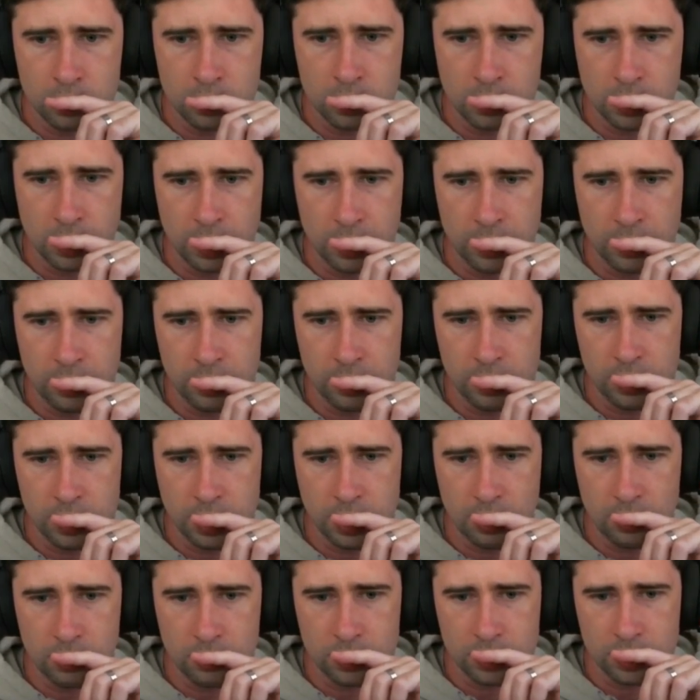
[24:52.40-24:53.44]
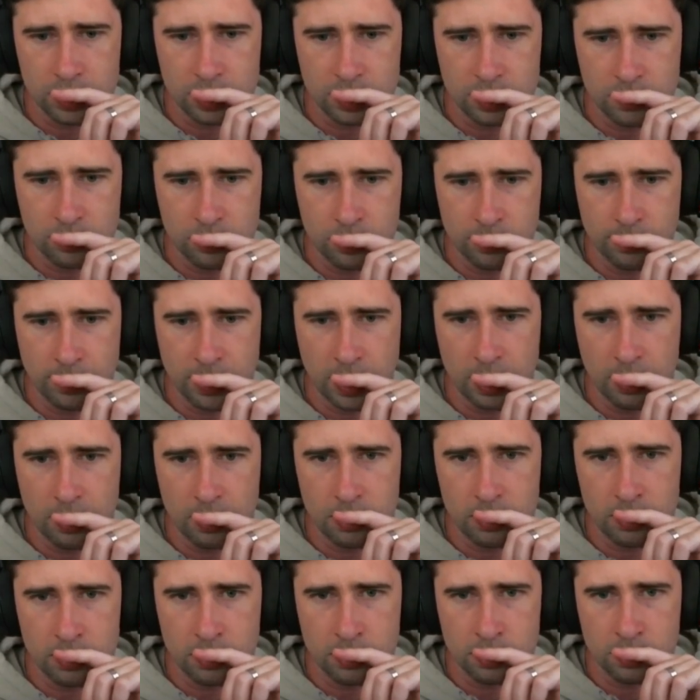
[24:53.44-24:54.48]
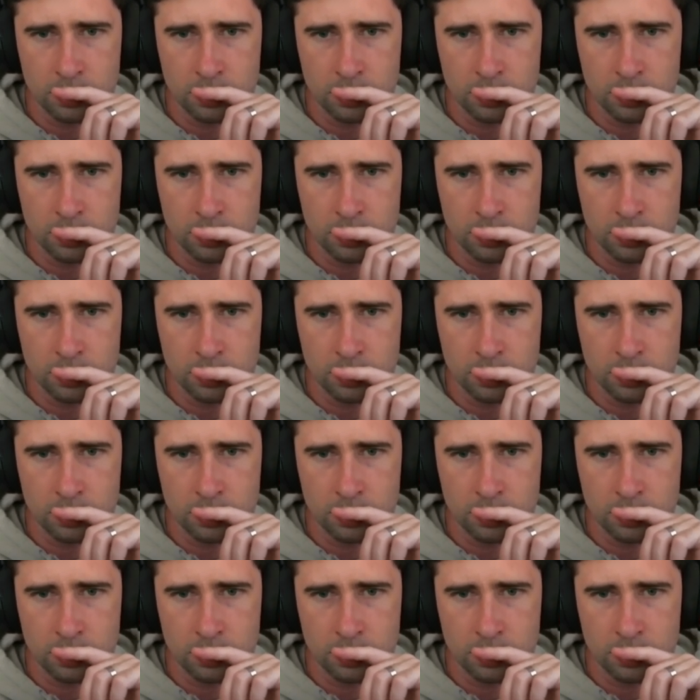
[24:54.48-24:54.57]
Yeah, I think She-Hulk's just more power.